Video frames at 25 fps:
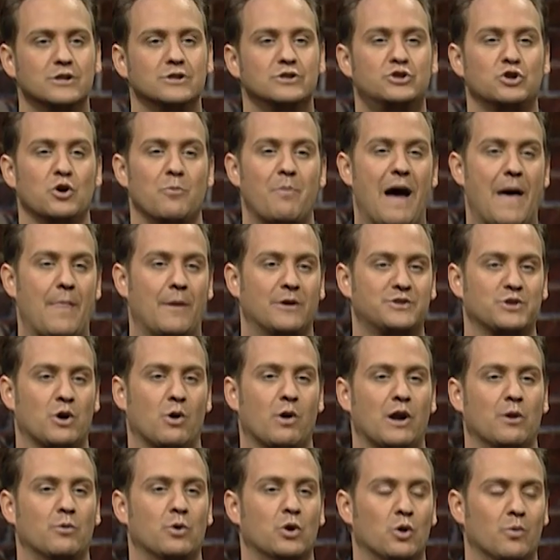Too bad there's
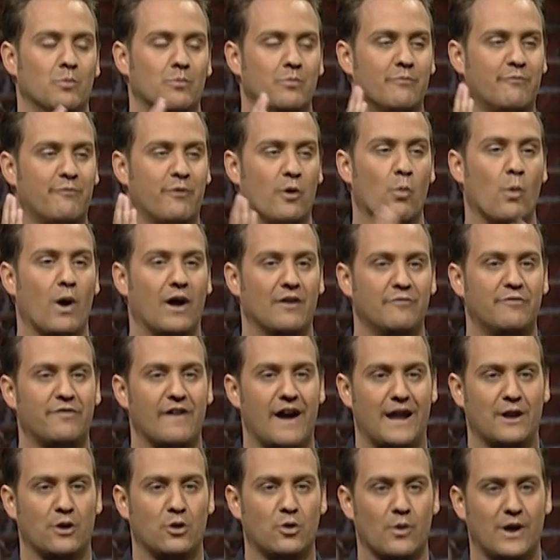only room for one
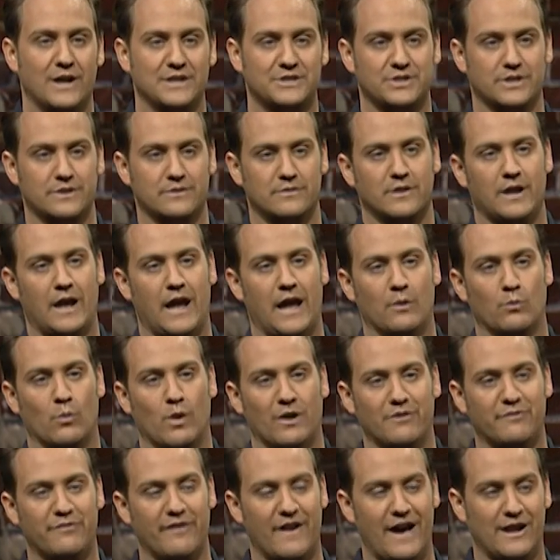final question and
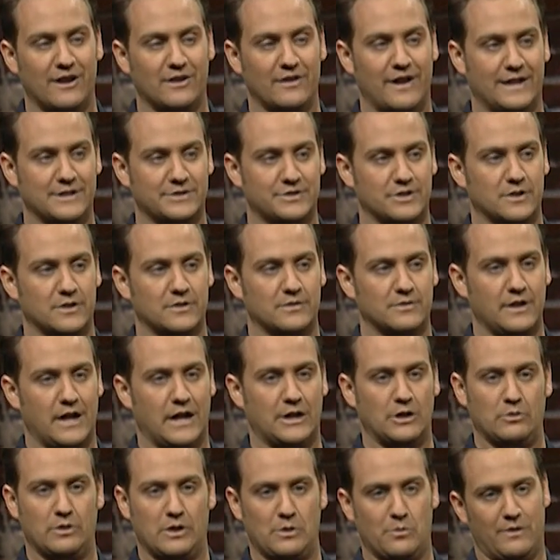one final answer
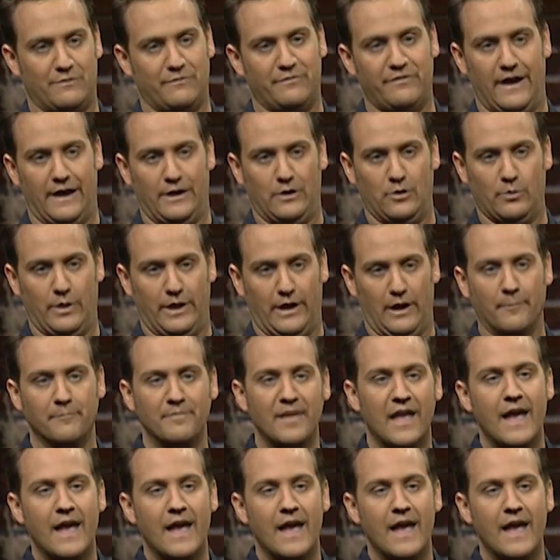and only one final winner.